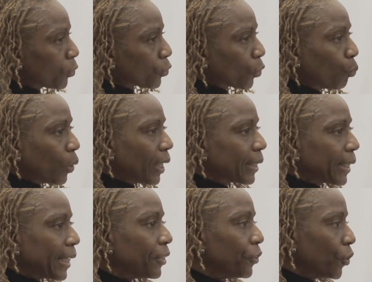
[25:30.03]
So one,
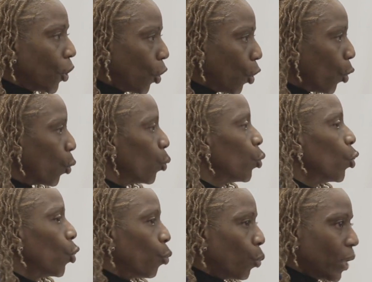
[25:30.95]
they know
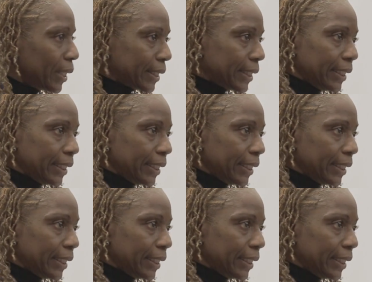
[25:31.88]
what